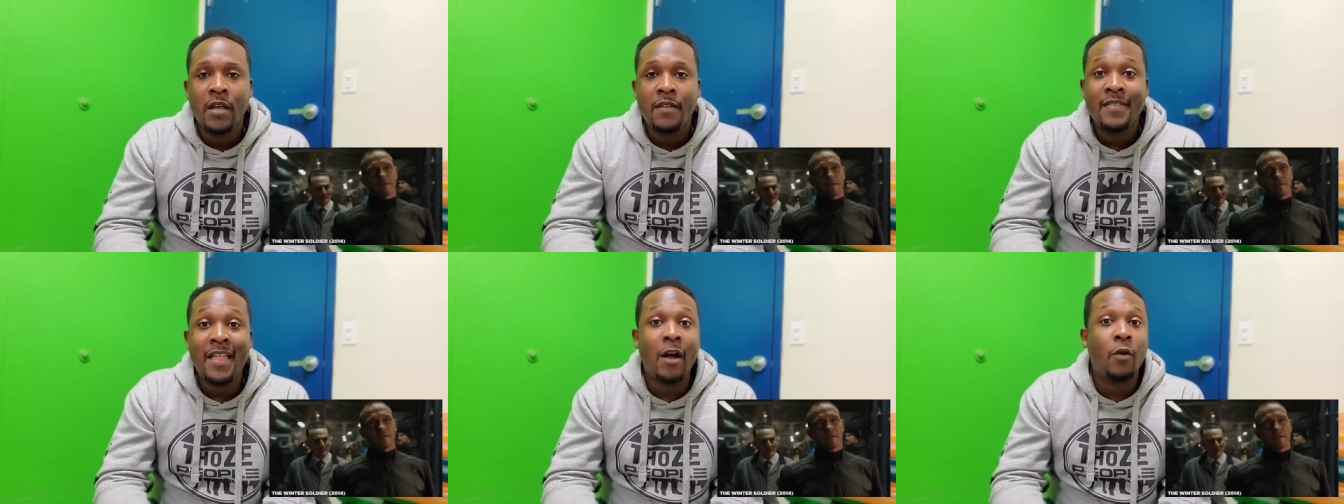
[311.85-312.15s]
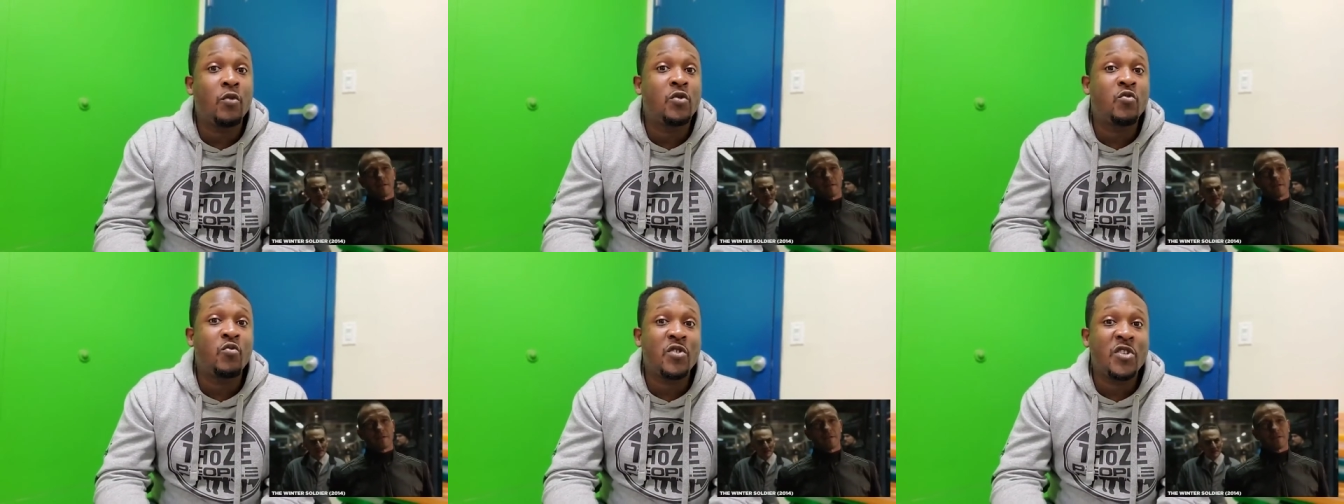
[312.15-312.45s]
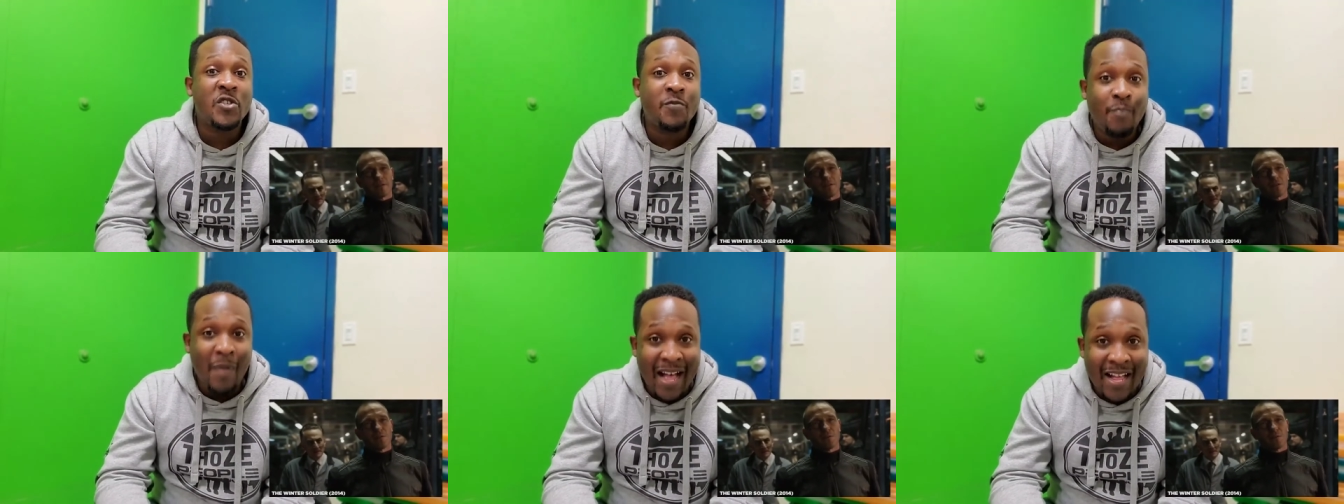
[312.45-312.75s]
that was
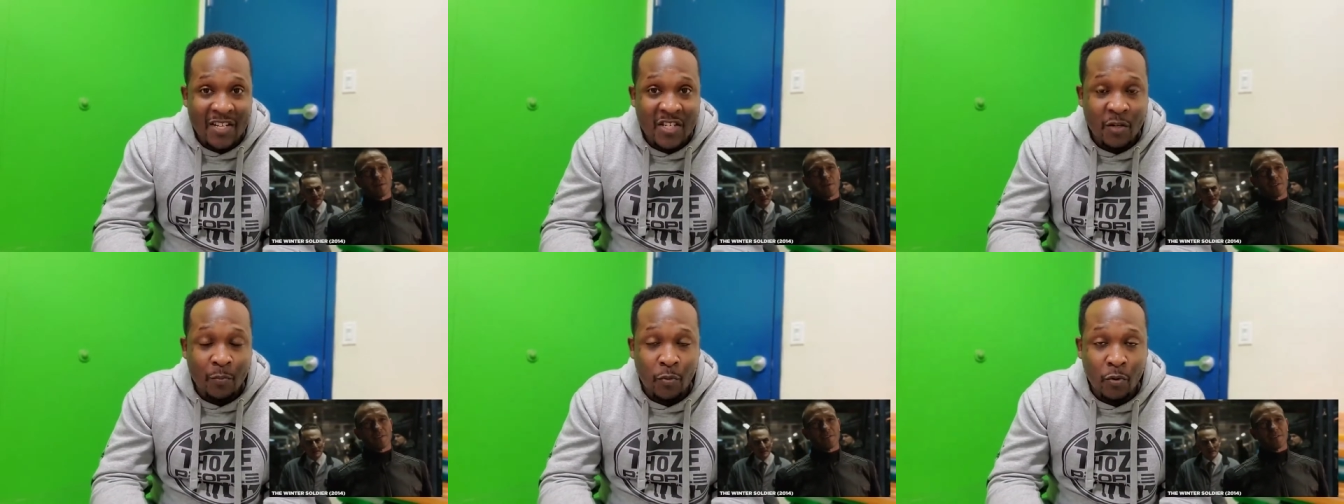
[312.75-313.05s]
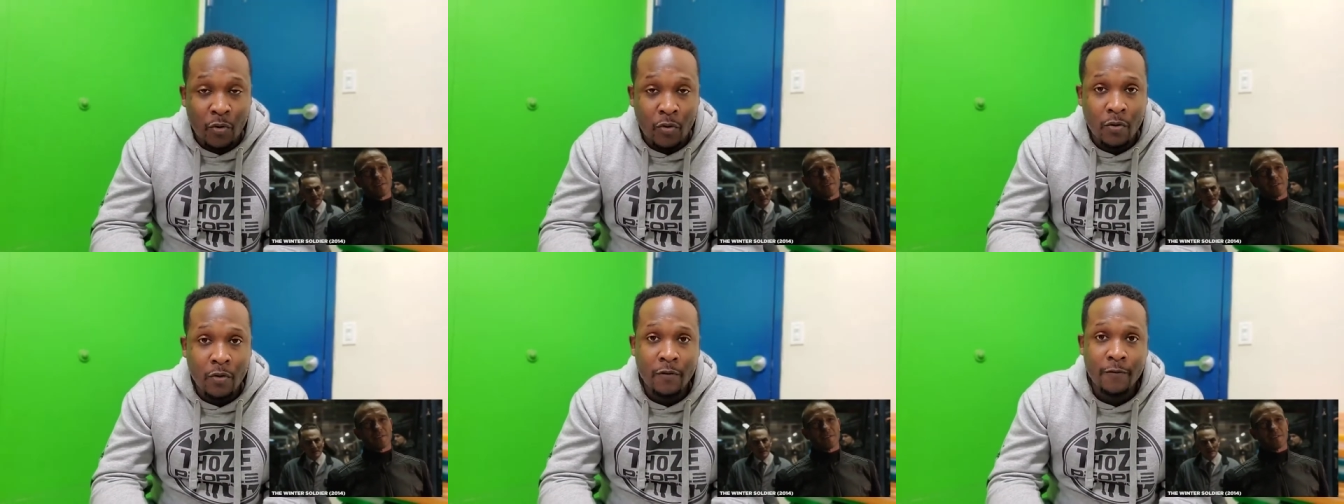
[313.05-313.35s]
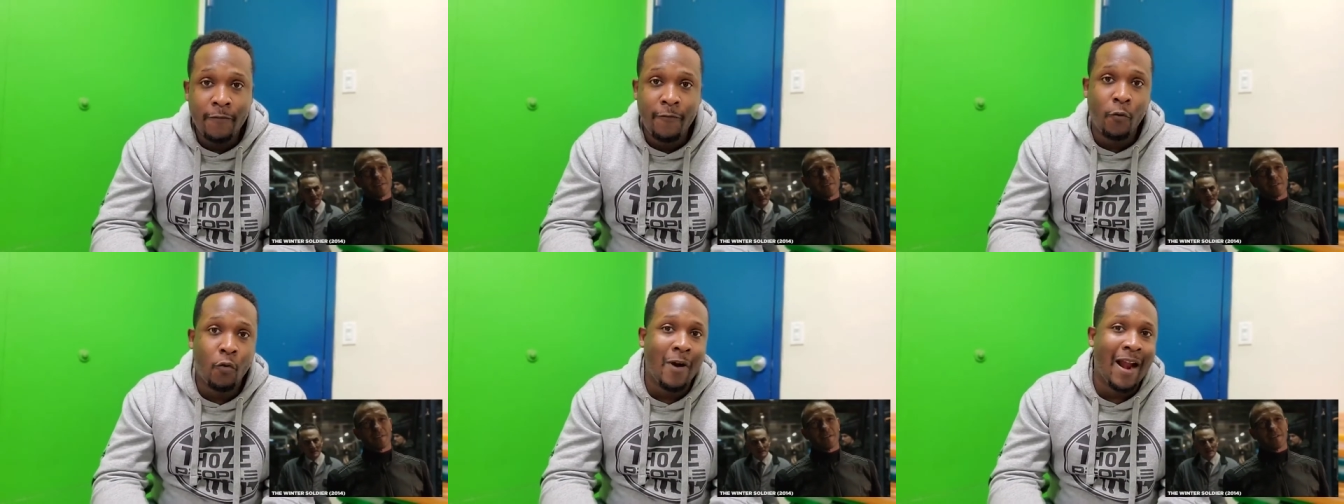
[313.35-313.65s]
responsible
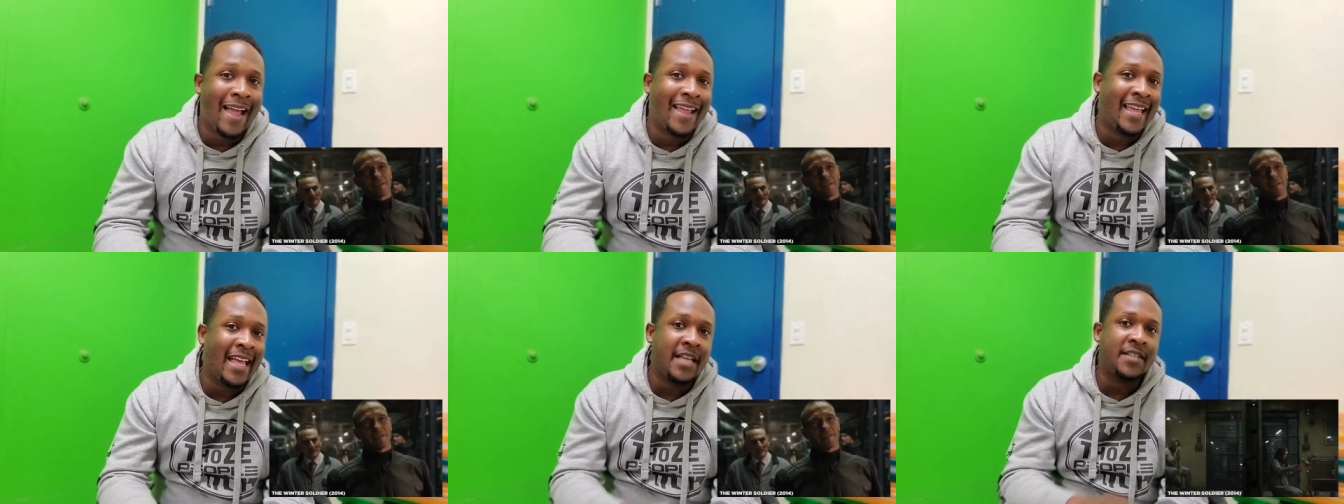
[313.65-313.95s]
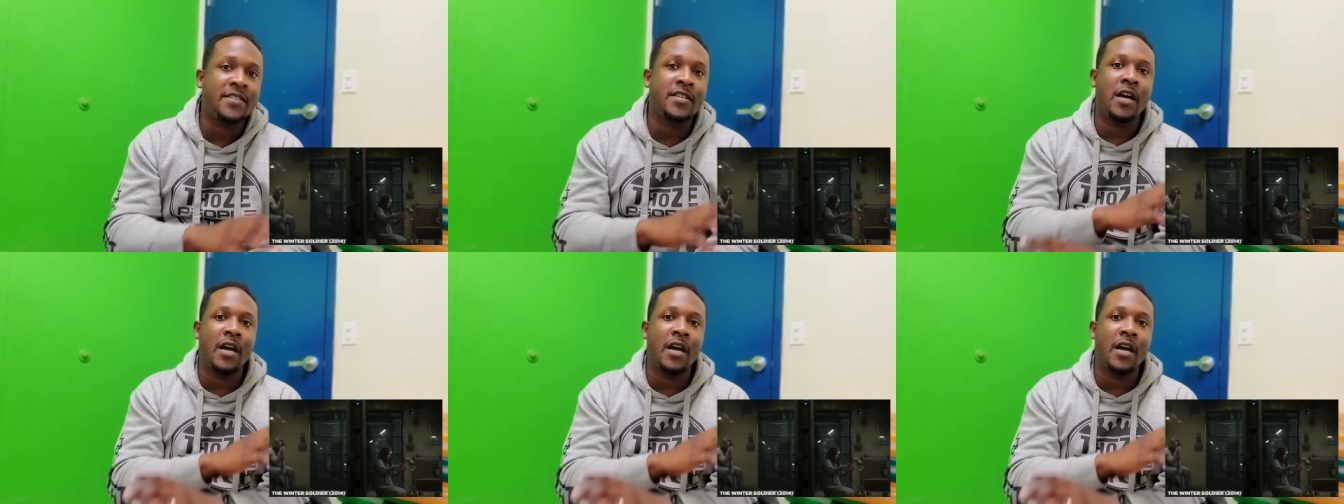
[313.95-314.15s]
for, I guess,